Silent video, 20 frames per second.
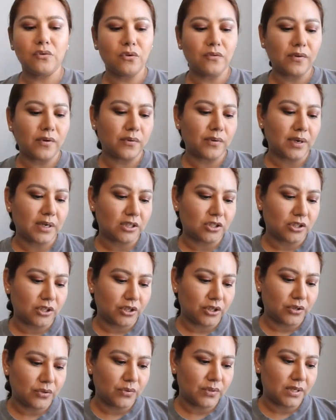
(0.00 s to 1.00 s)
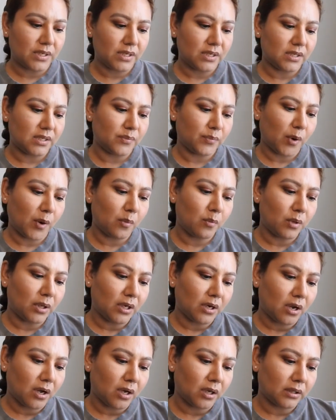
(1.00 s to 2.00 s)
know if I would actually use this. Probably
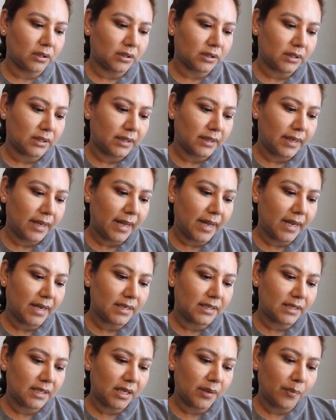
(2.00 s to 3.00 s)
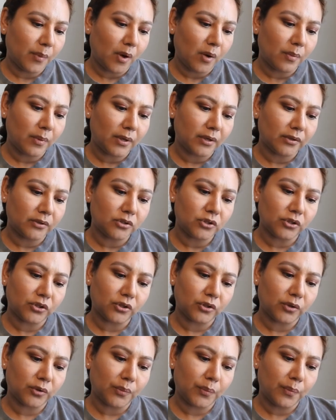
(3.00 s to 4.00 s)
not. Andy, Pop
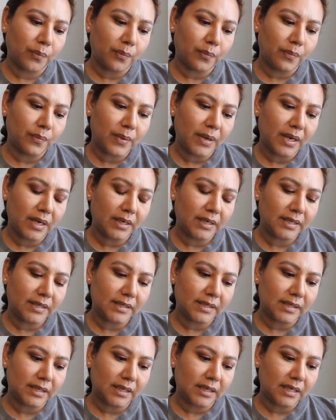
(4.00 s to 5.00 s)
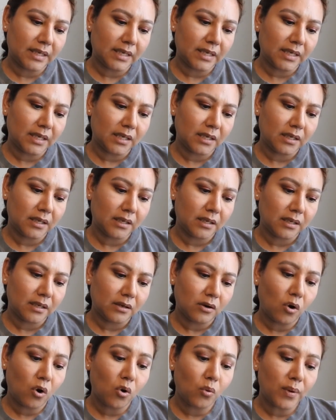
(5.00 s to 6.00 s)
Culture, Annie Sunny,
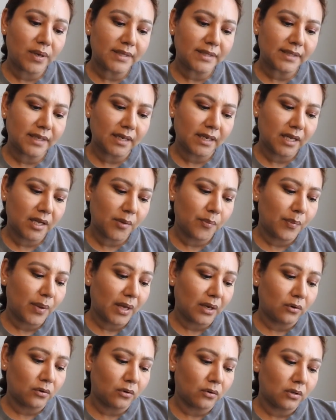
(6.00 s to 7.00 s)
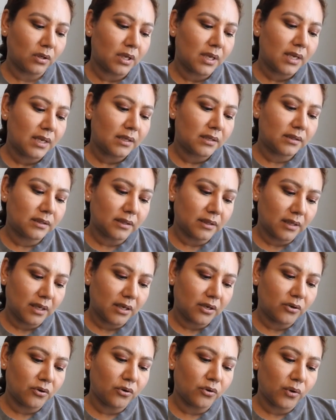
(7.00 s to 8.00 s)
Always Sunny, Petal,
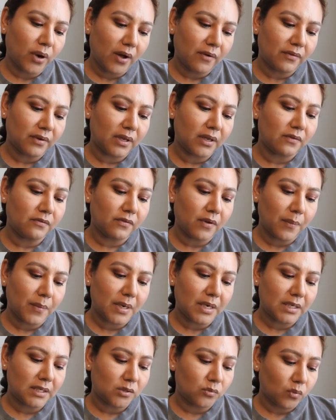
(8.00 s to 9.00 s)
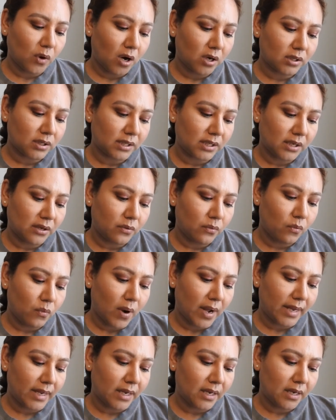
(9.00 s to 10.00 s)
Stiletto, Gravity, Feminist, Roxy,
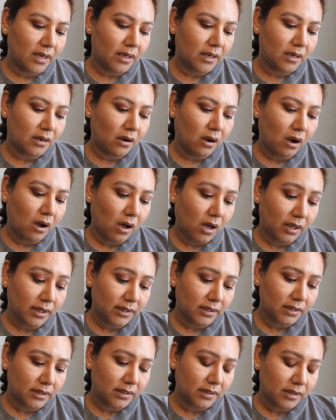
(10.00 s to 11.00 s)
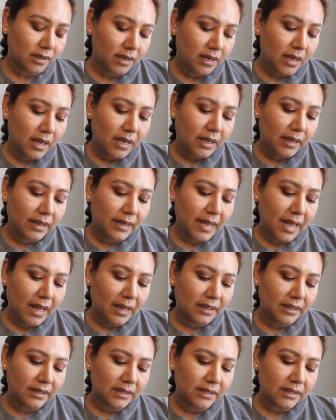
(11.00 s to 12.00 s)
White Hot,
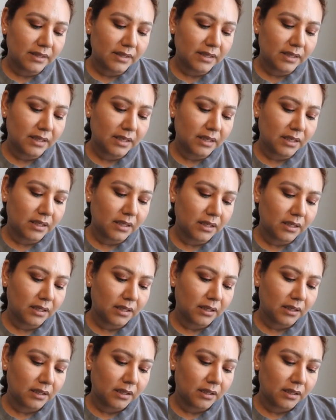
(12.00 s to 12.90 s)
Galaxy,